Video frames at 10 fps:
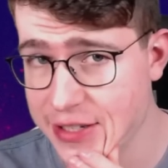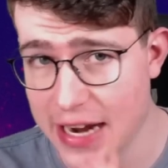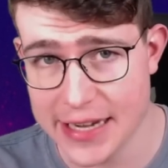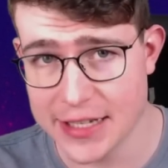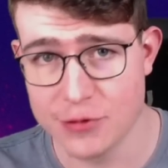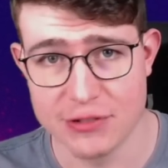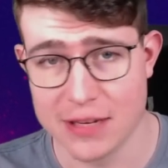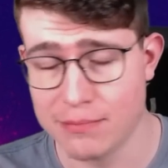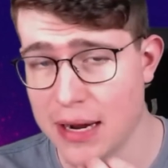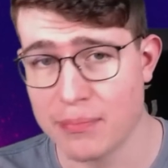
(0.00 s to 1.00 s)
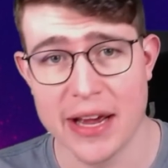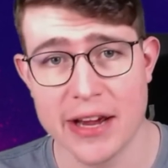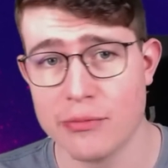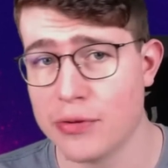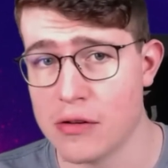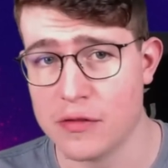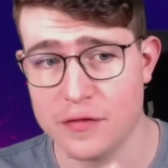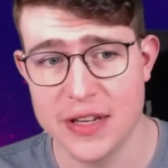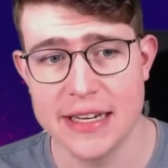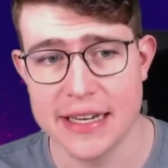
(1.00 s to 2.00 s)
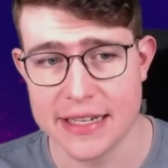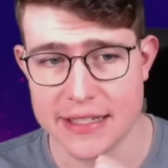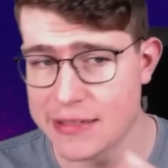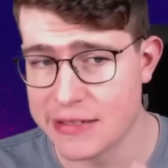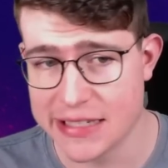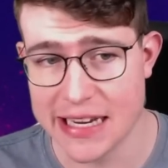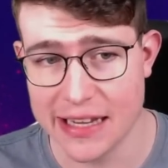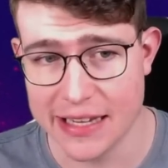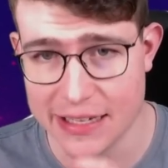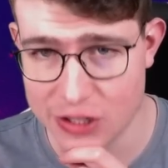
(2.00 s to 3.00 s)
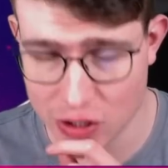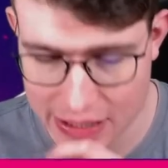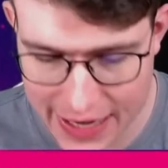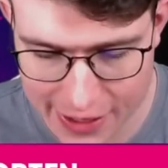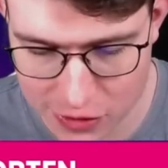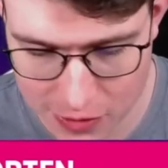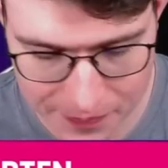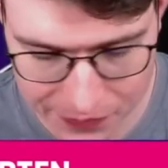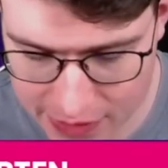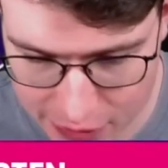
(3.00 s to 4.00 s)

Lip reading: Ice Wizard, Barbarian Bird, Phoenix, Skelly King, Tornado to